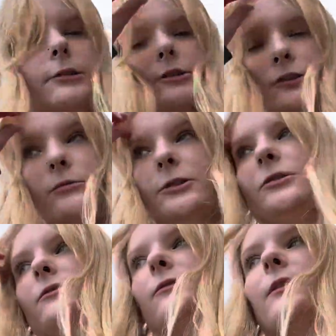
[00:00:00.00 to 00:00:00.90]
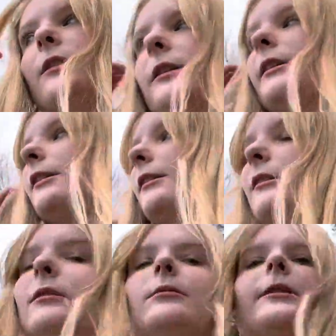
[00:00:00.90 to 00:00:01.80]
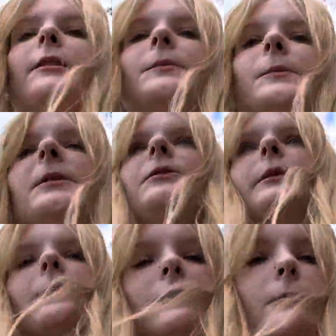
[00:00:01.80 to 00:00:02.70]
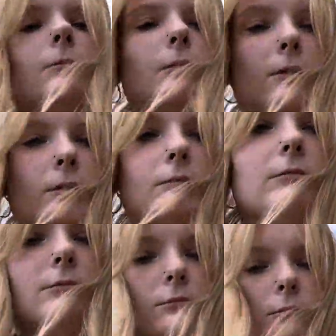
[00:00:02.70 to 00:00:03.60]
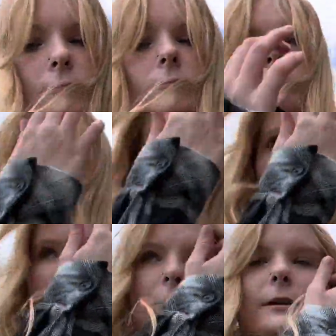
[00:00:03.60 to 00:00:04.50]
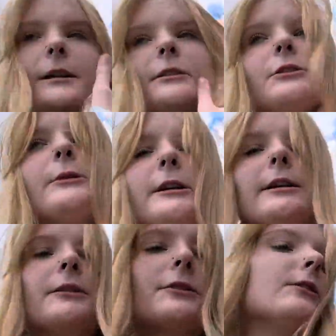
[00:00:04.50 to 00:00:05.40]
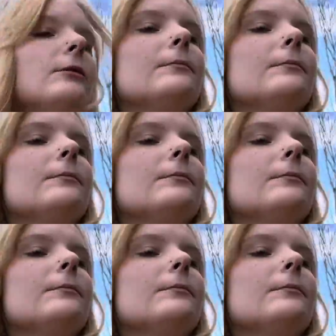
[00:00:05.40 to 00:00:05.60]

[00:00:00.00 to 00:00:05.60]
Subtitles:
was so much fun. I think we'll be doing some more next weekend, so